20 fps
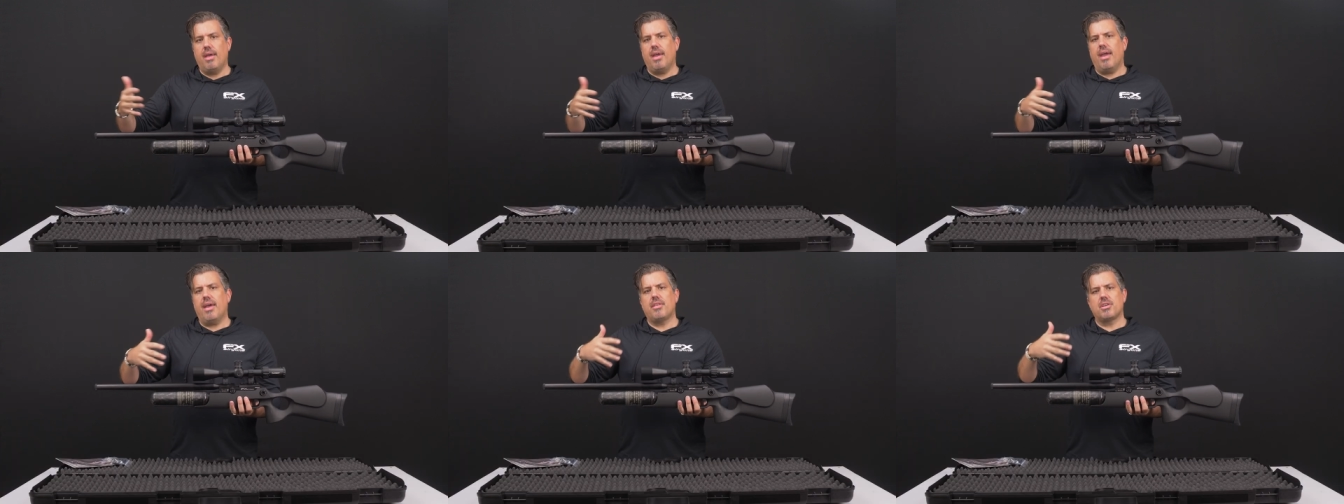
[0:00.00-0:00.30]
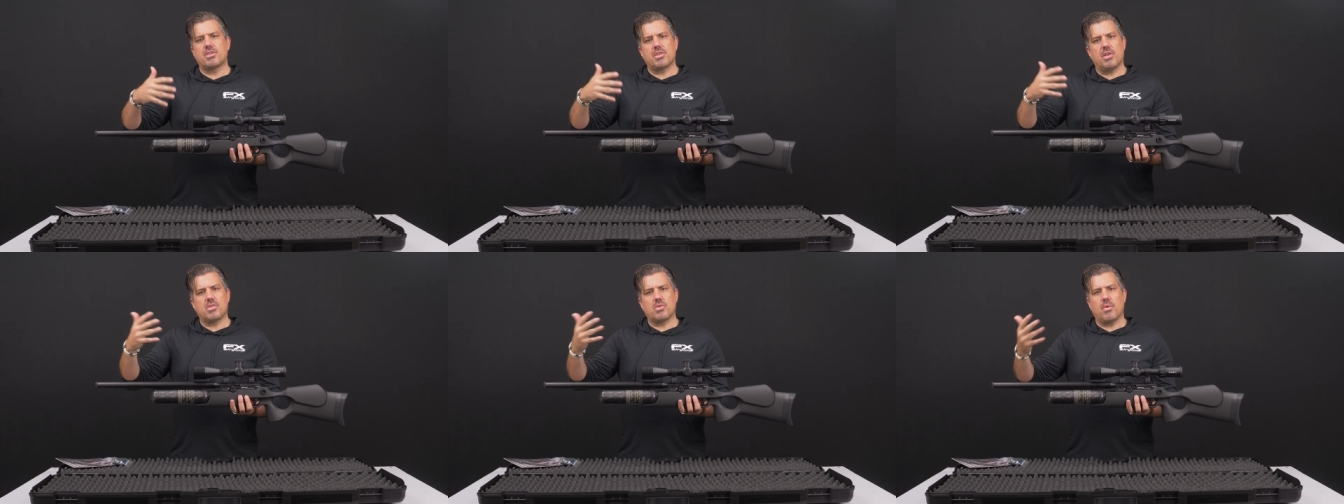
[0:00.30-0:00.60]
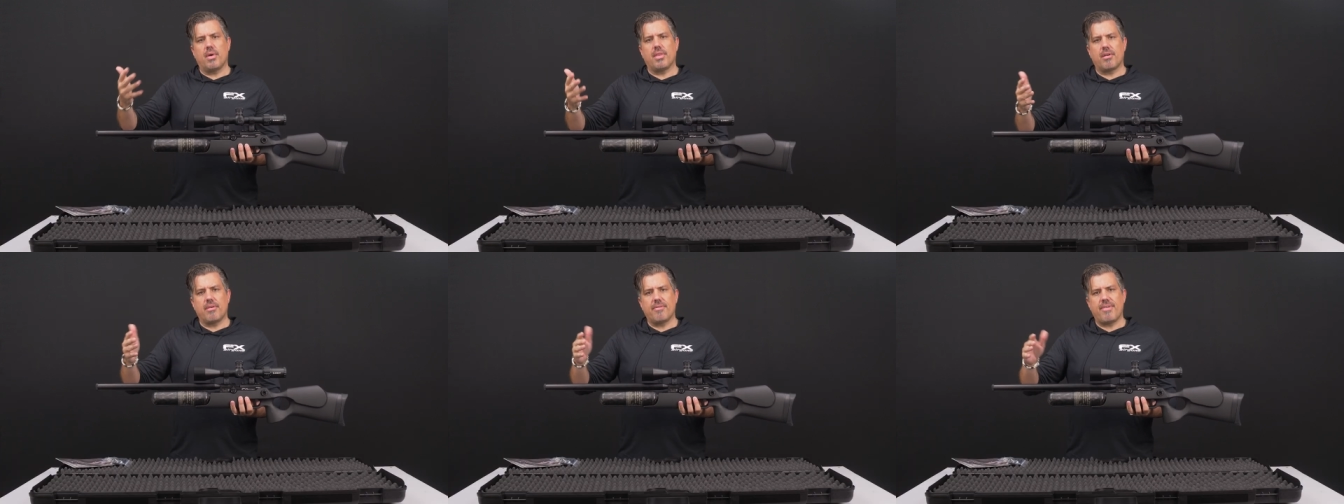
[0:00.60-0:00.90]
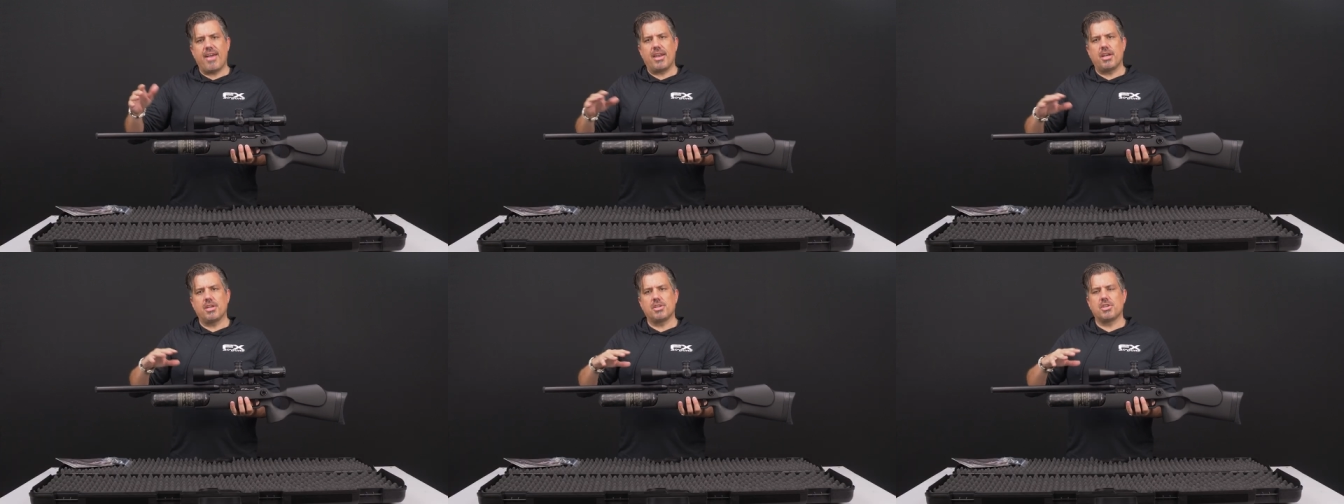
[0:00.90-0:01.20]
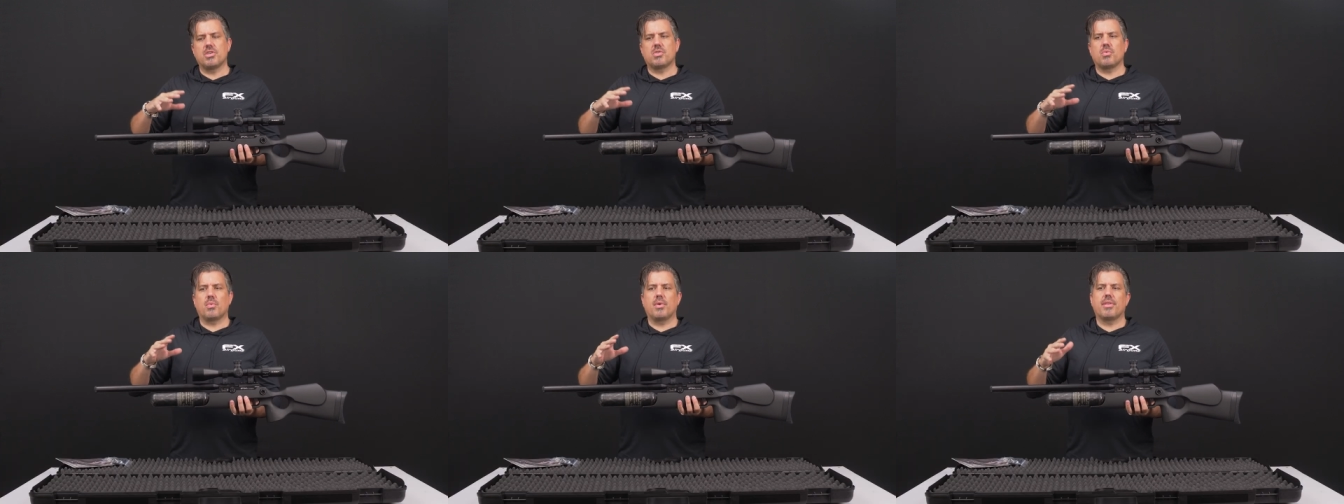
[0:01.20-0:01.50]
And there's also other
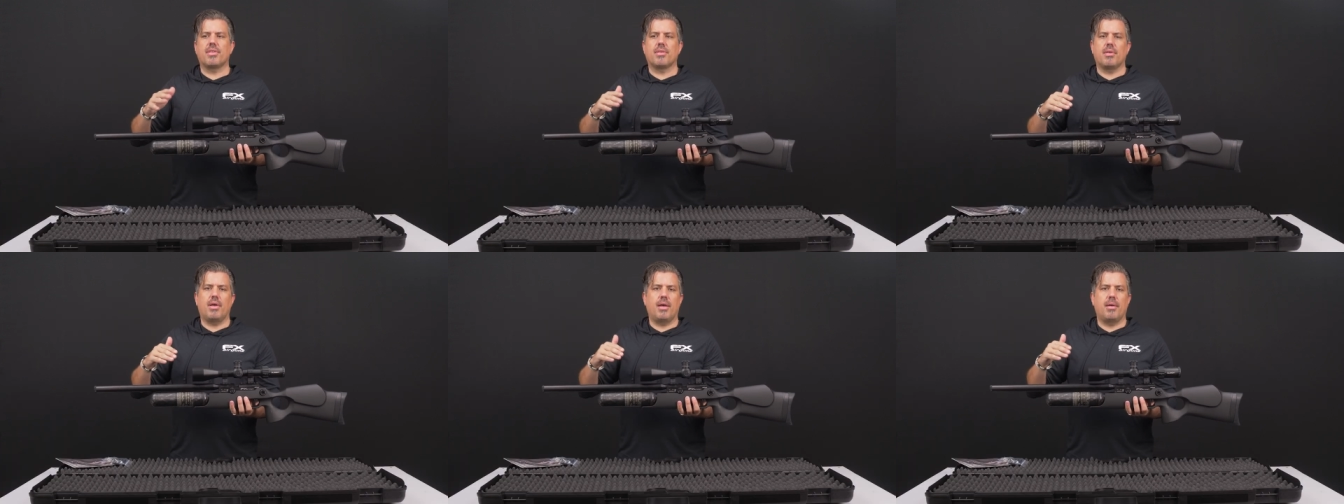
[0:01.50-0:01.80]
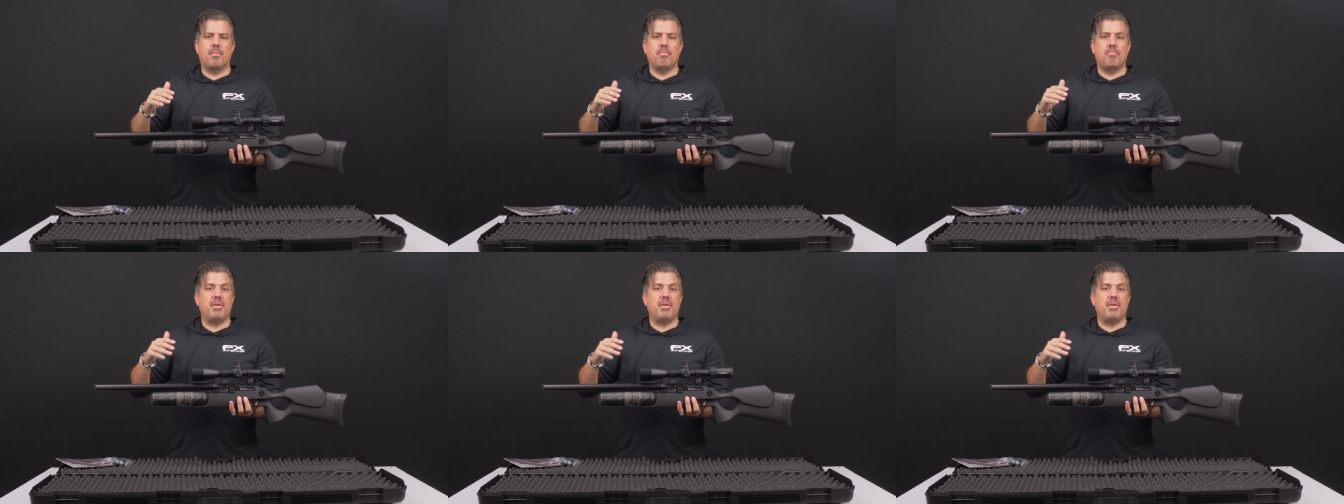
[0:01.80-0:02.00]
advantages with uh,